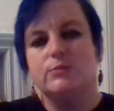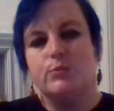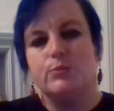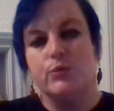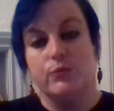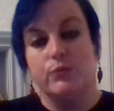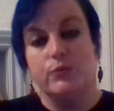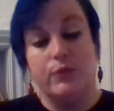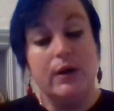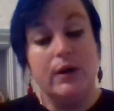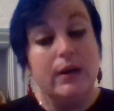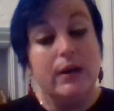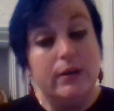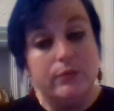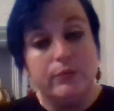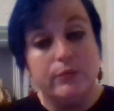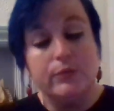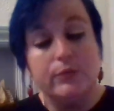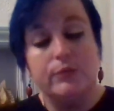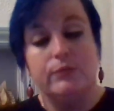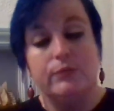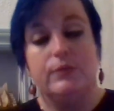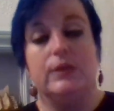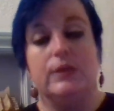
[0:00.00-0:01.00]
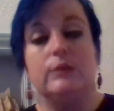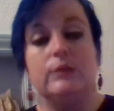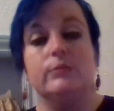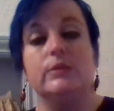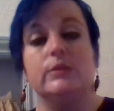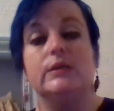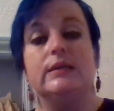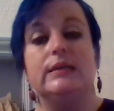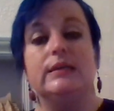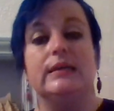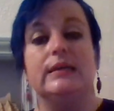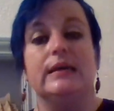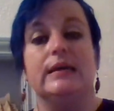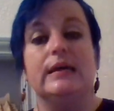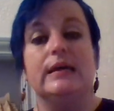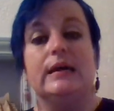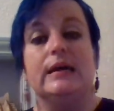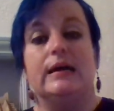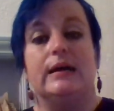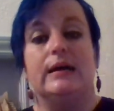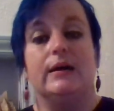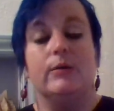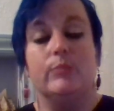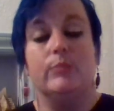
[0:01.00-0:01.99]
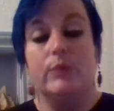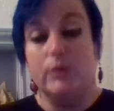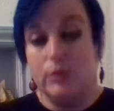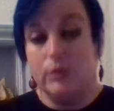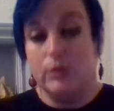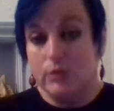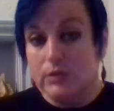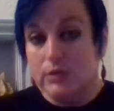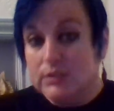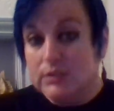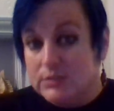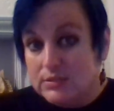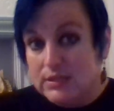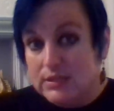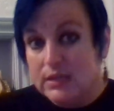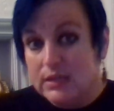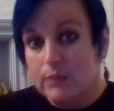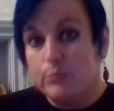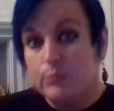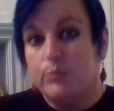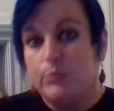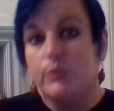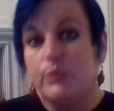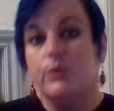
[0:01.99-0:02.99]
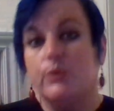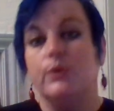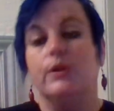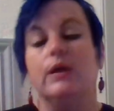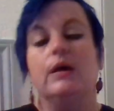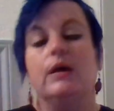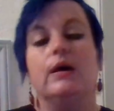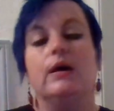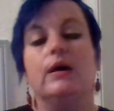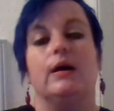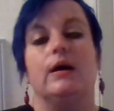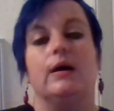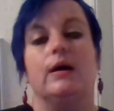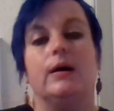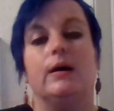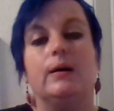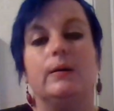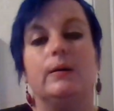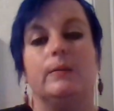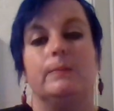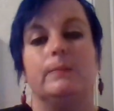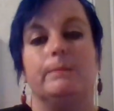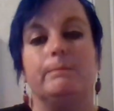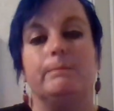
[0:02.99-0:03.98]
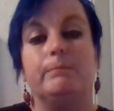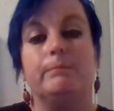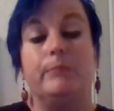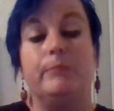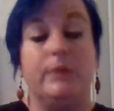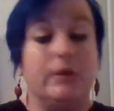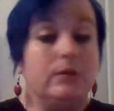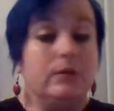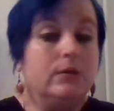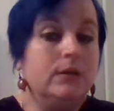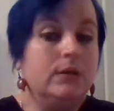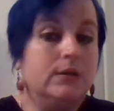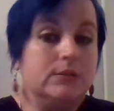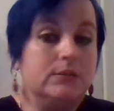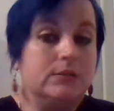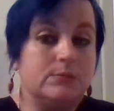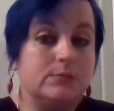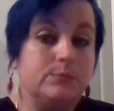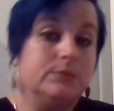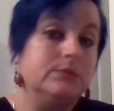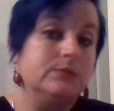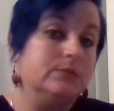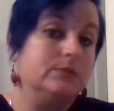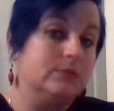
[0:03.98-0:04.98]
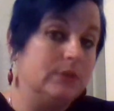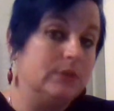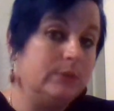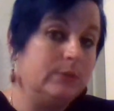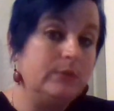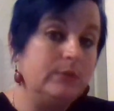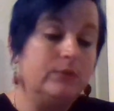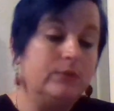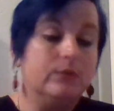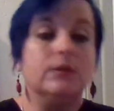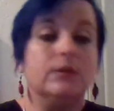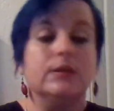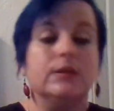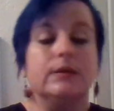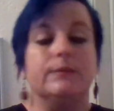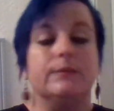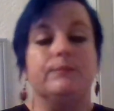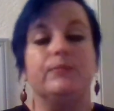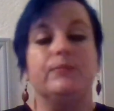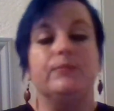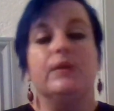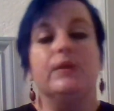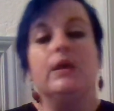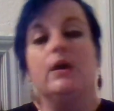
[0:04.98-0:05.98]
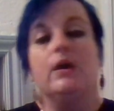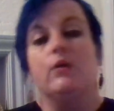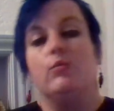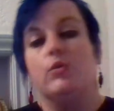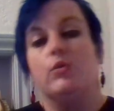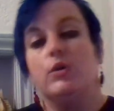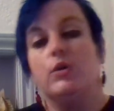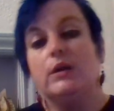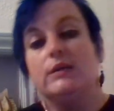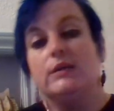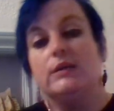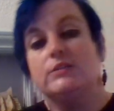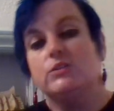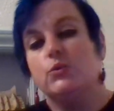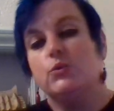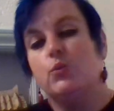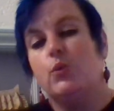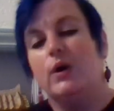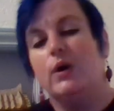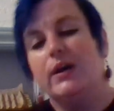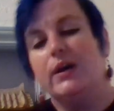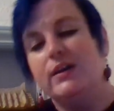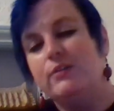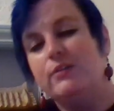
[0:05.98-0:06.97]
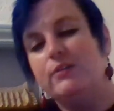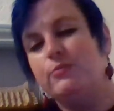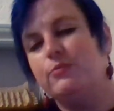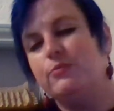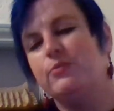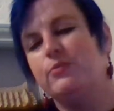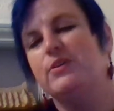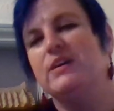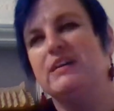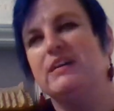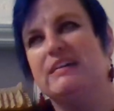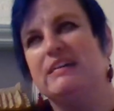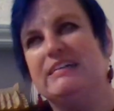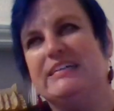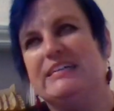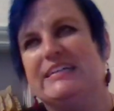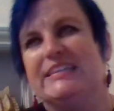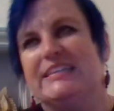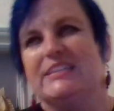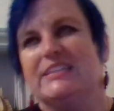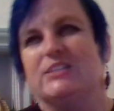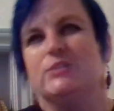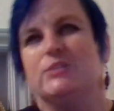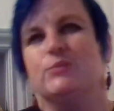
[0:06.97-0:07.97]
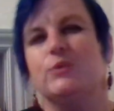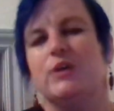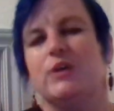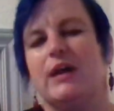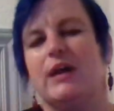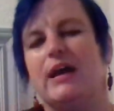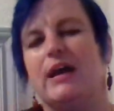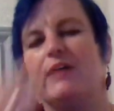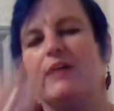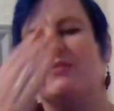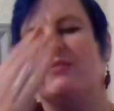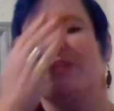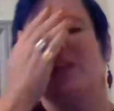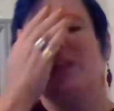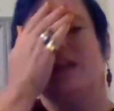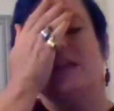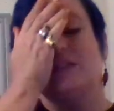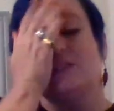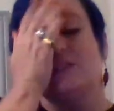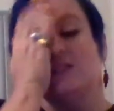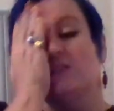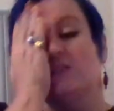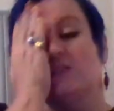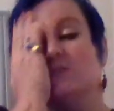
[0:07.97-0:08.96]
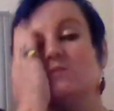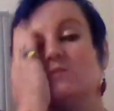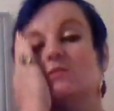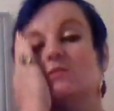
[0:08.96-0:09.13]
provide for the family, be a good example, be a good husband. I mean, really. Whereas the wife, and this is where half the class goes,